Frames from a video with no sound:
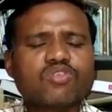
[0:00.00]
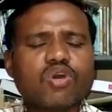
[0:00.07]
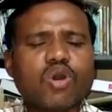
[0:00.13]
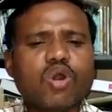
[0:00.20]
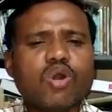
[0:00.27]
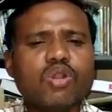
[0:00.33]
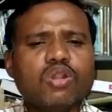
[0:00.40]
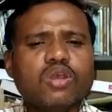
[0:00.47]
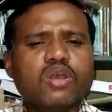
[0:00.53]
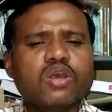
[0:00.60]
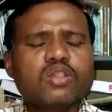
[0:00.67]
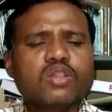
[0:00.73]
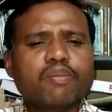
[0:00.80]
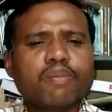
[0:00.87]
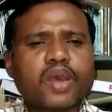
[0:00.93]
all
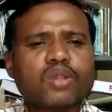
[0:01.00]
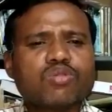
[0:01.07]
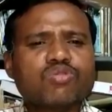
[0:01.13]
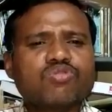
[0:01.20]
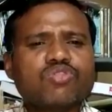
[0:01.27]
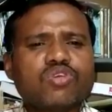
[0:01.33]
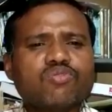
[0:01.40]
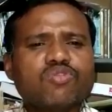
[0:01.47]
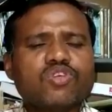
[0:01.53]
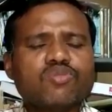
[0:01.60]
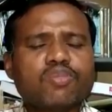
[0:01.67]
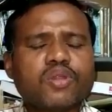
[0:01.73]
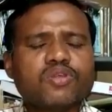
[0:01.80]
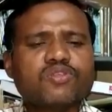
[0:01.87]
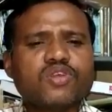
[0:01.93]
the pathogen
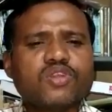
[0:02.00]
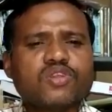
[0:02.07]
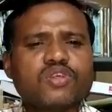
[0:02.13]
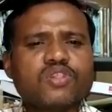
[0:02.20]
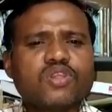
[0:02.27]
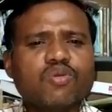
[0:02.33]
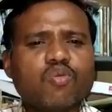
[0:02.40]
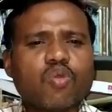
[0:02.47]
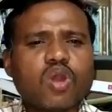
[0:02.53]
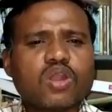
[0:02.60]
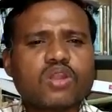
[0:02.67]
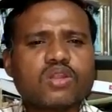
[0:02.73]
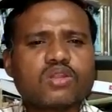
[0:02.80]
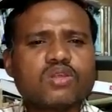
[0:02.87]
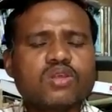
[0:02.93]
which present in the
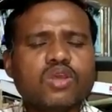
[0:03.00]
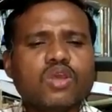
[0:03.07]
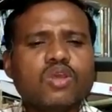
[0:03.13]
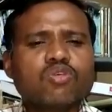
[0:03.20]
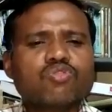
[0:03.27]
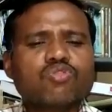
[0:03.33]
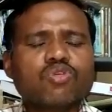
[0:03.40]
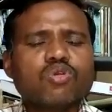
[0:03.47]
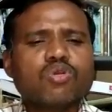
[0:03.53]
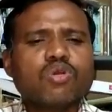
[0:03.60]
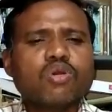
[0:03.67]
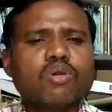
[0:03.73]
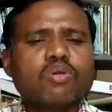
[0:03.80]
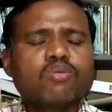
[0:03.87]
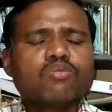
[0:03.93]
water. So
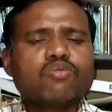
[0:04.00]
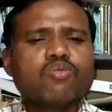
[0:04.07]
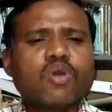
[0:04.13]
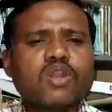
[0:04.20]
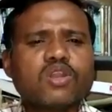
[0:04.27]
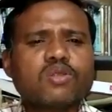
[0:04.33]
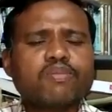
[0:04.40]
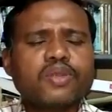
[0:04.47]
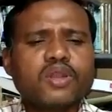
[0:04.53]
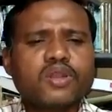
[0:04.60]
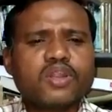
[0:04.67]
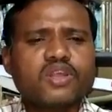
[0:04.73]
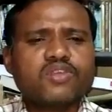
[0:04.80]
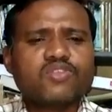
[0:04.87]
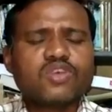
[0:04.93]
water
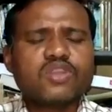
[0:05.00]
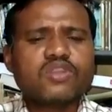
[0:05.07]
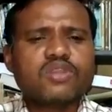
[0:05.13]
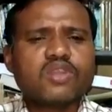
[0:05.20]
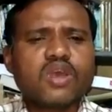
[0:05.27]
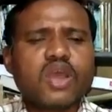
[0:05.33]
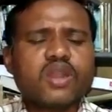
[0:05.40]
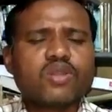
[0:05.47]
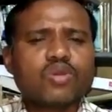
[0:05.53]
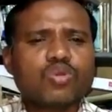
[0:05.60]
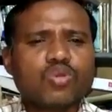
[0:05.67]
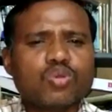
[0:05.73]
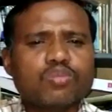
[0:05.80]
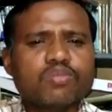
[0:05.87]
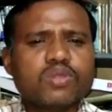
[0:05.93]
filtration at
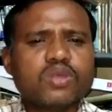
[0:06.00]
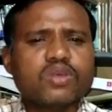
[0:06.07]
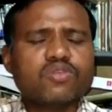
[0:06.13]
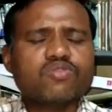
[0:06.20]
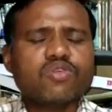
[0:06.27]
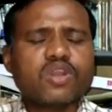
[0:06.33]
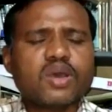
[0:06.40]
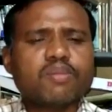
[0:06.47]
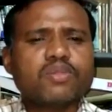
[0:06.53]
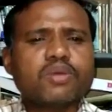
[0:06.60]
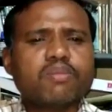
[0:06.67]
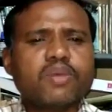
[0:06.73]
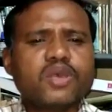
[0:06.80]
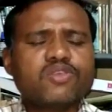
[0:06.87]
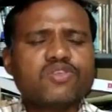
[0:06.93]
home is one of
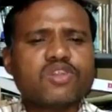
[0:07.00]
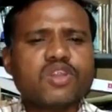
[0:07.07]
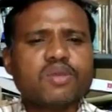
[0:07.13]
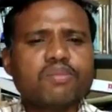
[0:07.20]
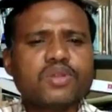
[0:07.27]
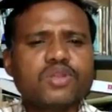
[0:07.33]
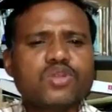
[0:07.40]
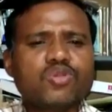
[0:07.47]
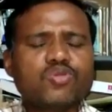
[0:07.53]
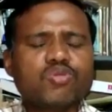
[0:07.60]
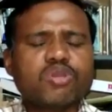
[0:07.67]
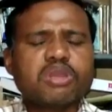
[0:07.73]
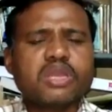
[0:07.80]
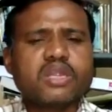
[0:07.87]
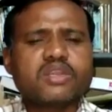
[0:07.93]
the best remedy
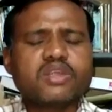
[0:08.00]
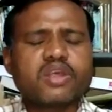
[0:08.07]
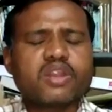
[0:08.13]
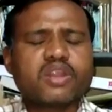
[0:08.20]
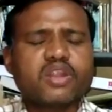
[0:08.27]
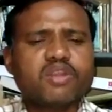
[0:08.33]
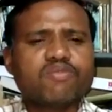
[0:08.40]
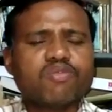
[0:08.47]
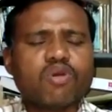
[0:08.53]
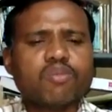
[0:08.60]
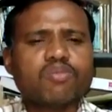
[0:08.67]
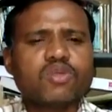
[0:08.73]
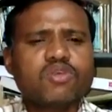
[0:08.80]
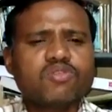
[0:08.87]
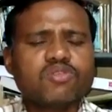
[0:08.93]
to get rid
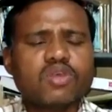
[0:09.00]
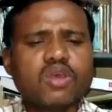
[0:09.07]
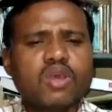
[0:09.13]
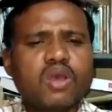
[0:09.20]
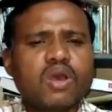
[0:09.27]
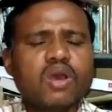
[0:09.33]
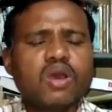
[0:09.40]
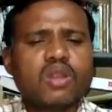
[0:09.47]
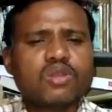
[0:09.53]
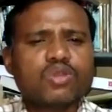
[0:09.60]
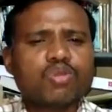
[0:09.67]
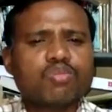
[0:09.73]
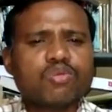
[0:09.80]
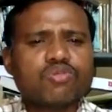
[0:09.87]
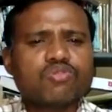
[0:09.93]
from this
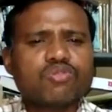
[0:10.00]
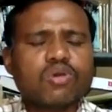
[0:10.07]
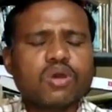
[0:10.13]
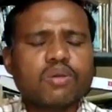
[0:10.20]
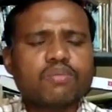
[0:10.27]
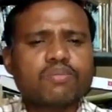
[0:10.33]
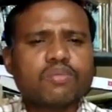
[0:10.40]
protozoal